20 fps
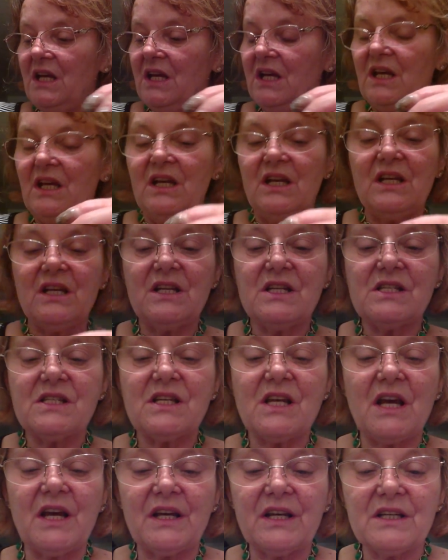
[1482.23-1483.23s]
It is,
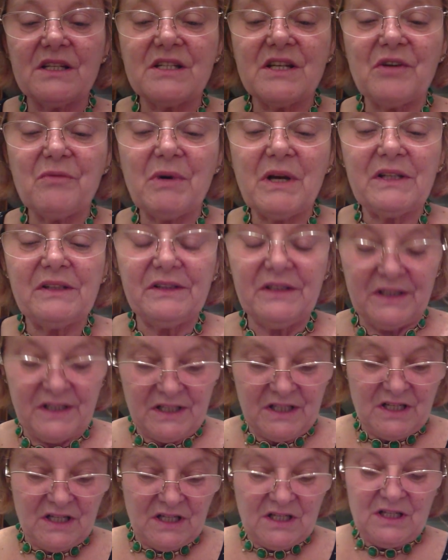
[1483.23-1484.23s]
I can tell by
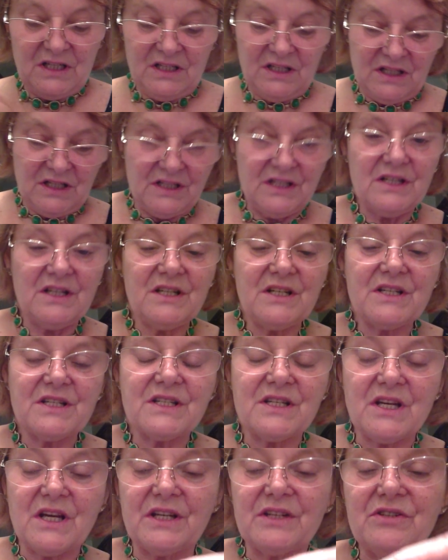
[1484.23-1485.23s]
looking at it that it is
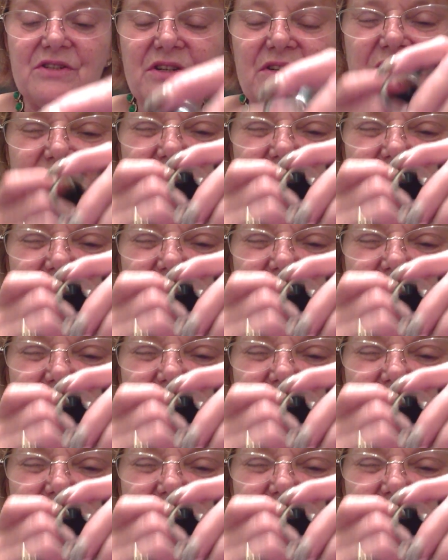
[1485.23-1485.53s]
nine two